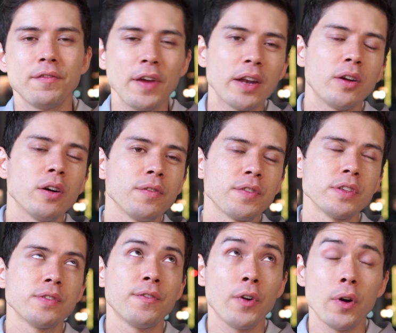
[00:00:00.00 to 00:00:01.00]
fan
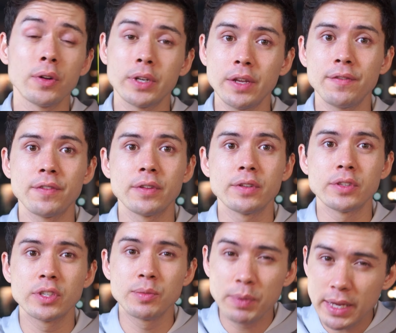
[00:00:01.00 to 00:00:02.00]
offers 4 different
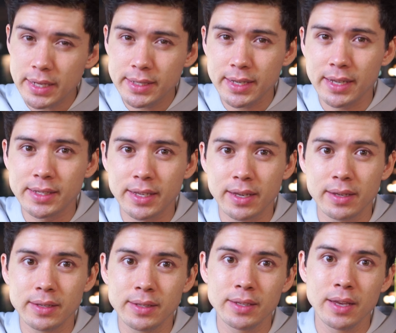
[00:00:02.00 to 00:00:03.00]
speed
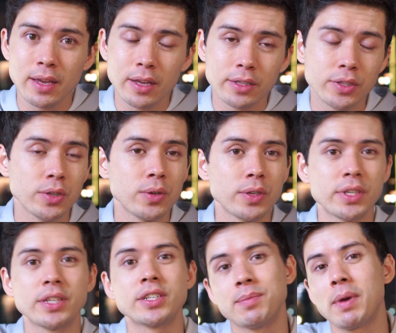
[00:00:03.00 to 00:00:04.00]
settings to
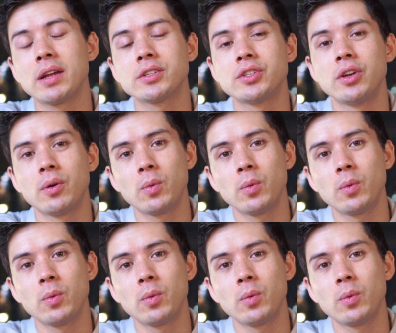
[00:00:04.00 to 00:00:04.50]
essentially match your